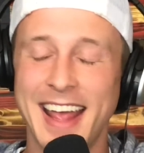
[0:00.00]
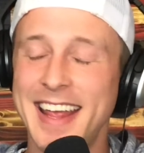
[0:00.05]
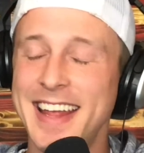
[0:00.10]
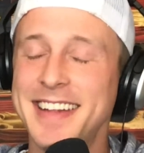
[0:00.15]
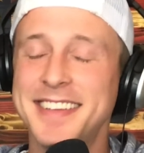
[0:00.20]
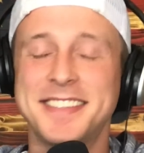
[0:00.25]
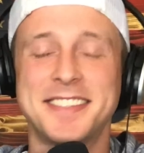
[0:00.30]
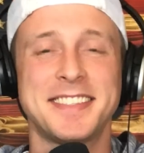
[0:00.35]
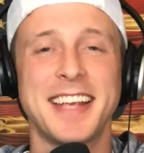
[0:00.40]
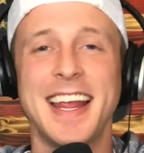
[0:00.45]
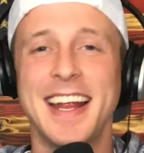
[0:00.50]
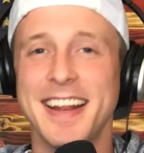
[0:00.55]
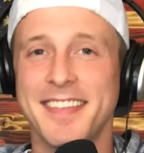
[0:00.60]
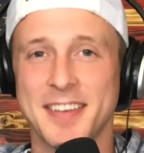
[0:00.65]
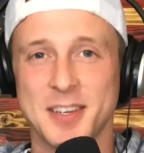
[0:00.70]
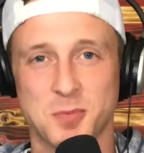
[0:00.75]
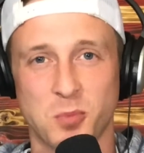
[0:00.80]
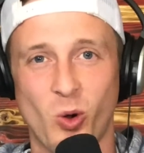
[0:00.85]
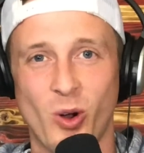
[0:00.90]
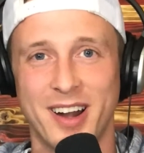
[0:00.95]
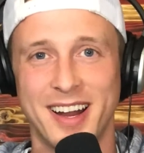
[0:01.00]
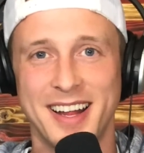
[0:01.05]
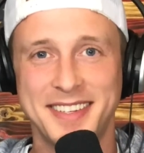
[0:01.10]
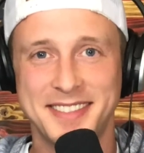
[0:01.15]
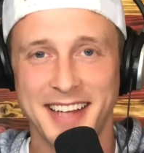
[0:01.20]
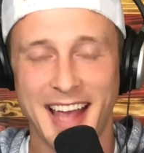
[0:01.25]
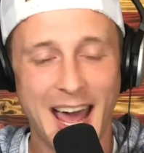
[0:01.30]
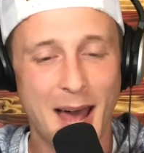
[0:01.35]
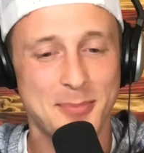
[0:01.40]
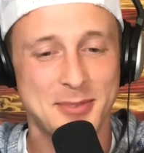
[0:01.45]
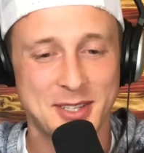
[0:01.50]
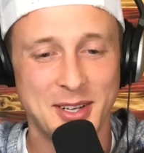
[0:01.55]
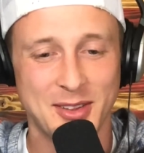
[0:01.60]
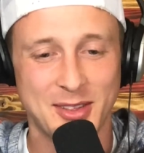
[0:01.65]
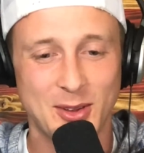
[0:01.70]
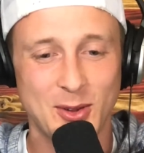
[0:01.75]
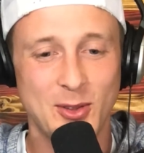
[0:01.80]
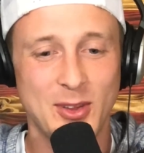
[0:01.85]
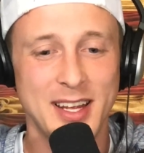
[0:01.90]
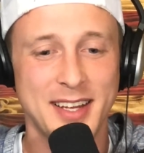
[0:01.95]
insane at this point.
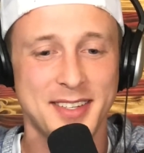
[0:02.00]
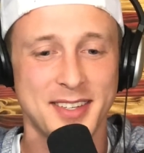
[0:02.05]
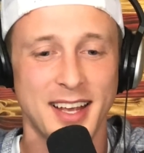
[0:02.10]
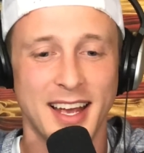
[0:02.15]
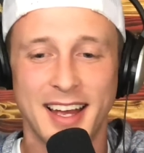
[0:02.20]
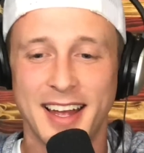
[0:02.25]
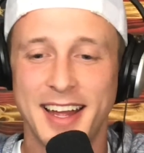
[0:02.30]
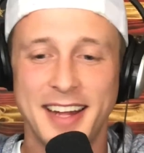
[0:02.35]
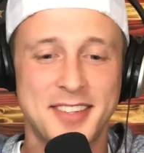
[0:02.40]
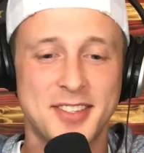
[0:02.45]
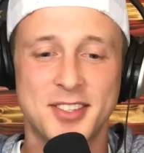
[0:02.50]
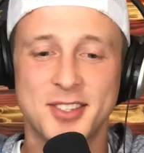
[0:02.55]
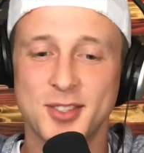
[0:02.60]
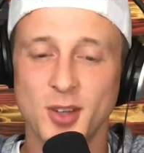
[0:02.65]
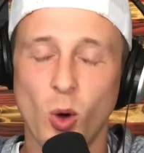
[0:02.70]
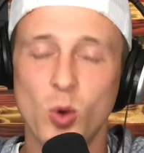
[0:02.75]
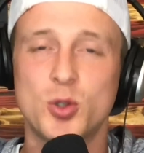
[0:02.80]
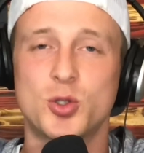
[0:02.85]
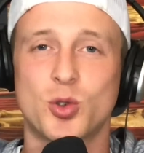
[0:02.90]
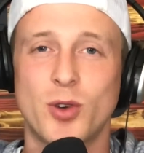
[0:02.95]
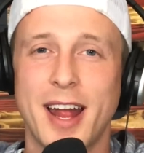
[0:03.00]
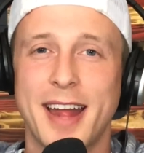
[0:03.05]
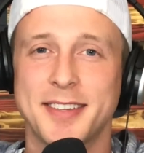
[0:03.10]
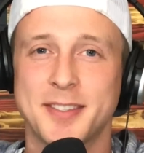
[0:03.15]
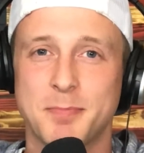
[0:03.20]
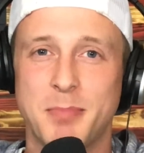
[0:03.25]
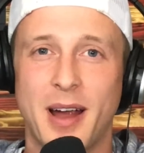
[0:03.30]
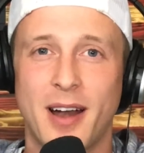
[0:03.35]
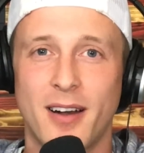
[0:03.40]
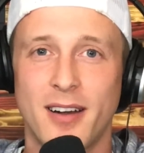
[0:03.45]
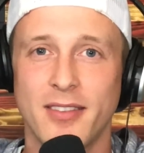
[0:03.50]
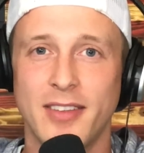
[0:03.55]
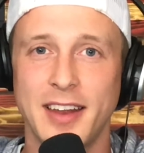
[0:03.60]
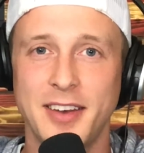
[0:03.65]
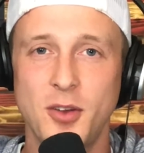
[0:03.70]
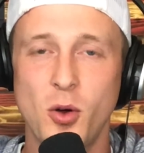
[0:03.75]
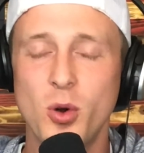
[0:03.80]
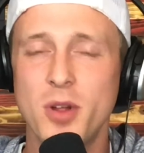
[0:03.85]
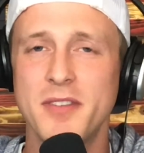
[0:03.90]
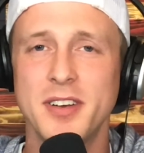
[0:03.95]
It's so transparent. They
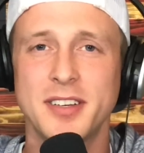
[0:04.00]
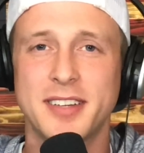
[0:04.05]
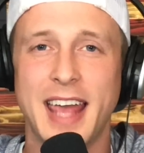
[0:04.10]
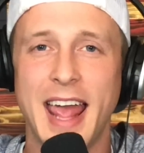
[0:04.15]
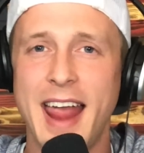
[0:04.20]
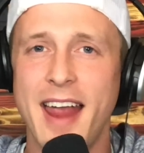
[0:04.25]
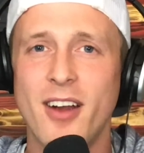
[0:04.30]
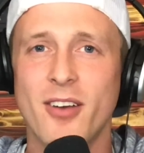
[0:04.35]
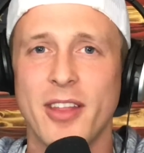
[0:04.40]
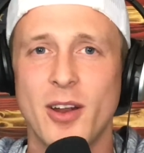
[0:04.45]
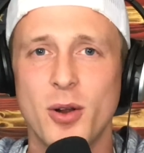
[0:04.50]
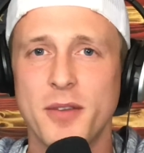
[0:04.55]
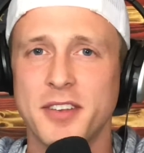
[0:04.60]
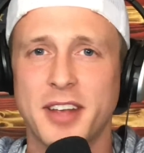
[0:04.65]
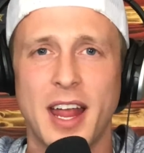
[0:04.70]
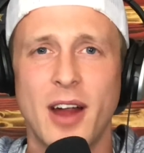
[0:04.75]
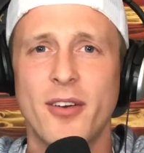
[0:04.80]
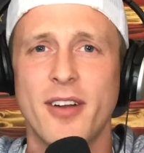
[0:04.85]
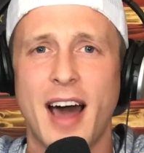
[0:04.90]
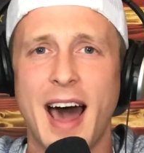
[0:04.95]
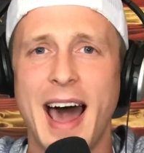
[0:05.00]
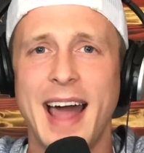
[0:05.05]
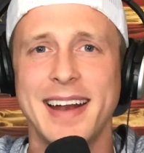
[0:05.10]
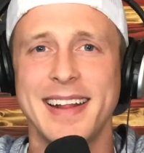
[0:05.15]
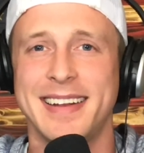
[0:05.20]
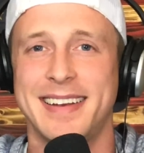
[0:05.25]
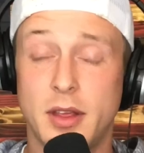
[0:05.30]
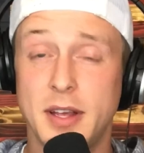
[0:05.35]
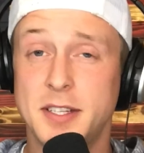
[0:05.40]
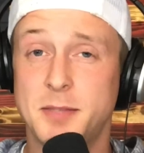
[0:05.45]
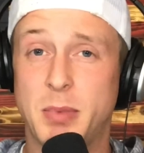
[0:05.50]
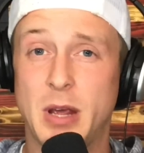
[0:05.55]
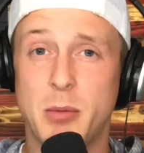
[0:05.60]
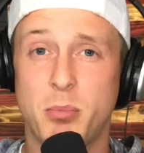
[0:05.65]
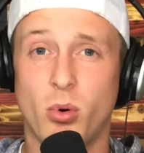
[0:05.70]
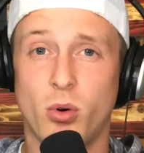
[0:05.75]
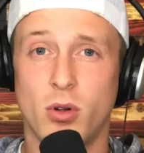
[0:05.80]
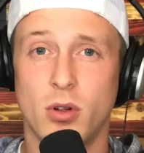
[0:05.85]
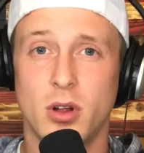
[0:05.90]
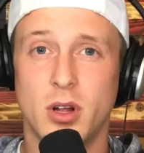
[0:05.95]
don't even care. They don't even care to hide it. These
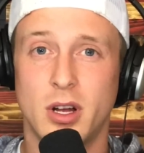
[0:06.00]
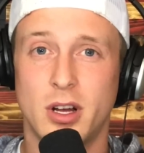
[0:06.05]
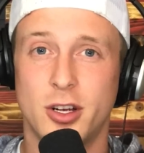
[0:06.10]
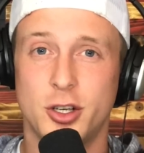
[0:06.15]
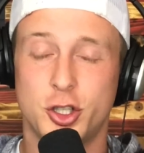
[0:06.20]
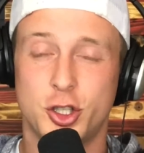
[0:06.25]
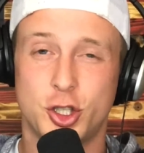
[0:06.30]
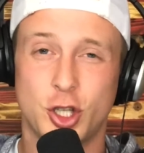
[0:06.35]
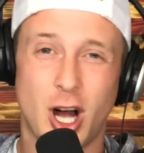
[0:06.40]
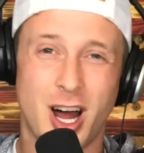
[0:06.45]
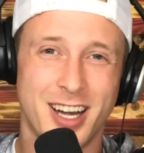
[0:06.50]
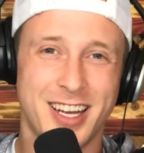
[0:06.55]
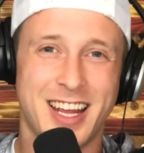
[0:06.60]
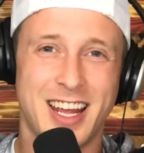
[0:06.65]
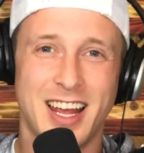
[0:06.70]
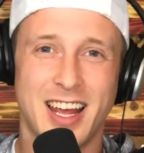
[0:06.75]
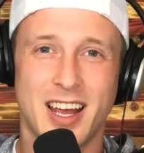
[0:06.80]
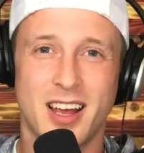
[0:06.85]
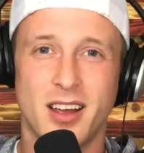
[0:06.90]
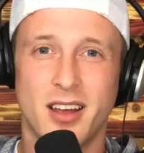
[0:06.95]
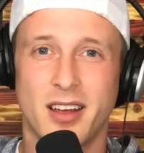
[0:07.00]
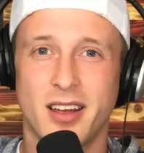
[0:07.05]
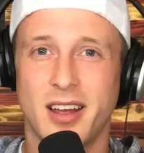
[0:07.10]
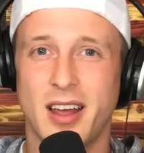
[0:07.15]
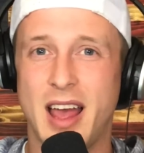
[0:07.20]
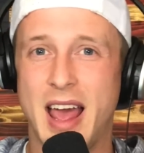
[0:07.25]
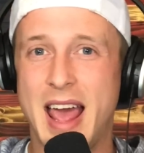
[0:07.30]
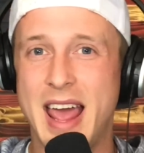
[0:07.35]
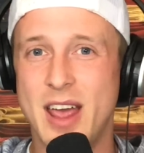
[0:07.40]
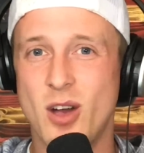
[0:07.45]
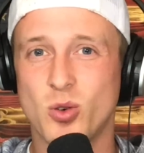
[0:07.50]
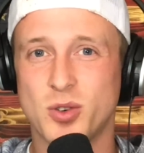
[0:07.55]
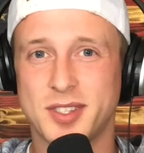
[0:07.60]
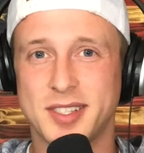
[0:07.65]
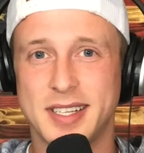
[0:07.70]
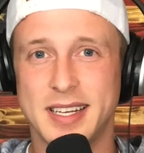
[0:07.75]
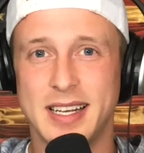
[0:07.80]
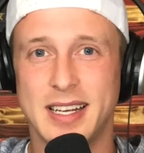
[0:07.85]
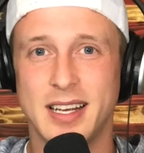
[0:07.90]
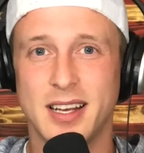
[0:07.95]
people, Sean King,
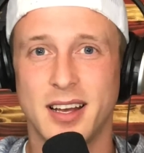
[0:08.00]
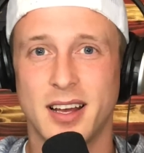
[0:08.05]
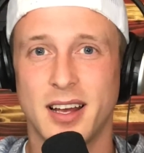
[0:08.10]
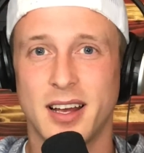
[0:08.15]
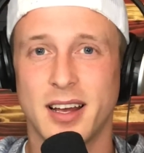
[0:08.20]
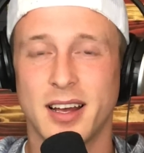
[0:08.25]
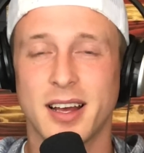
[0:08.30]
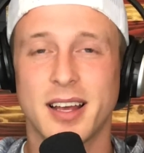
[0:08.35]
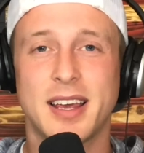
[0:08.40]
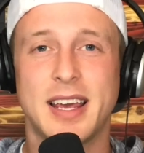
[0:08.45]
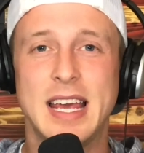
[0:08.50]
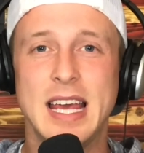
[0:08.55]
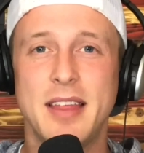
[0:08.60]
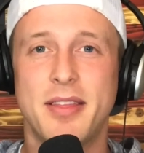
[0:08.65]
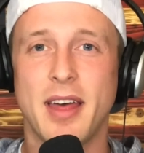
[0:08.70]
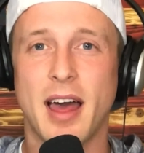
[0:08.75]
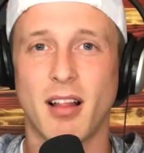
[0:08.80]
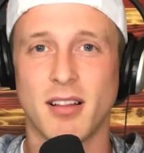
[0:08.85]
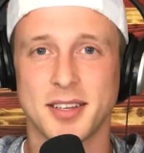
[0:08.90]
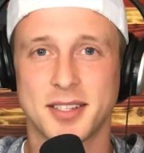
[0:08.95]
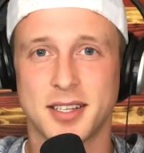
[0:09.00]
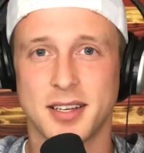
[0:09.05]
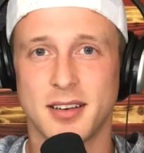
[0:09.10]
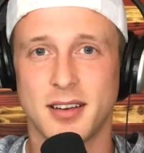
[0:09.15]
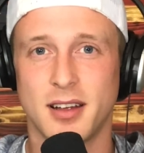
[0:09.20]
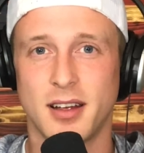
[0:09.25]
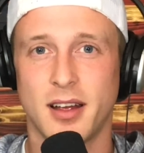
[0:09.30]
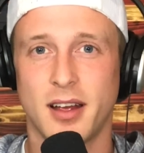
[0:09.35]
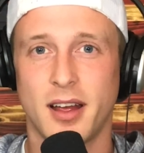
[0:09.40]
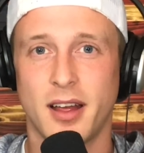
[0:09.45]
AOC, Keith Ellison,